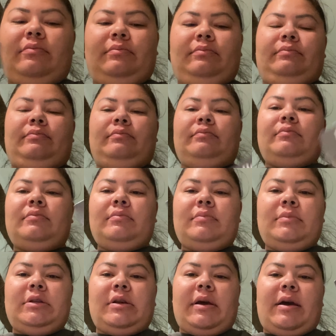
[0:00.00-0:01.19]

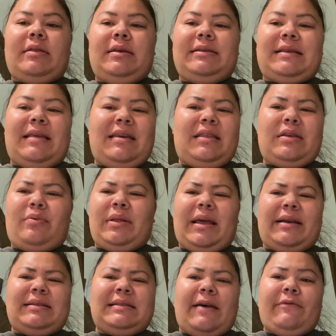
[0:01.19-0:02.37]
so I got these, I think they were
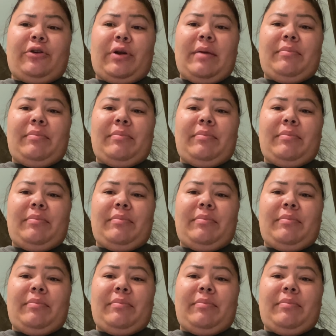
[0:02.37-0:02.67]
like seven or eight